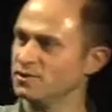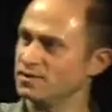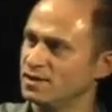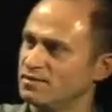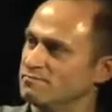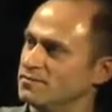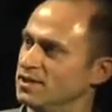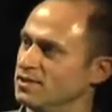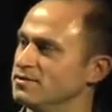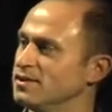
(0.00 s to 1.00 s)
look at,
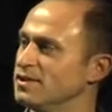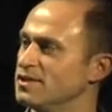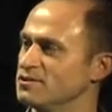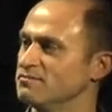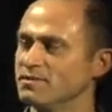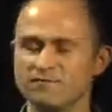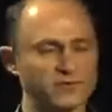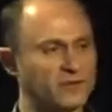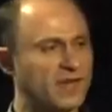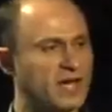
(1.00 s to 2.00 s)
there's a room
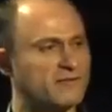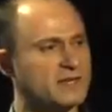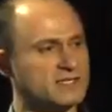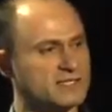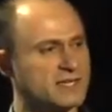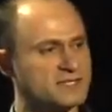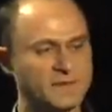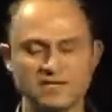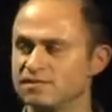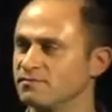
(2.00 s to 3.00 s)
full there, it's an
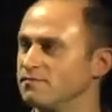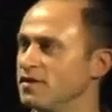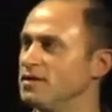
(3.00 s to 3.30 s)
expensive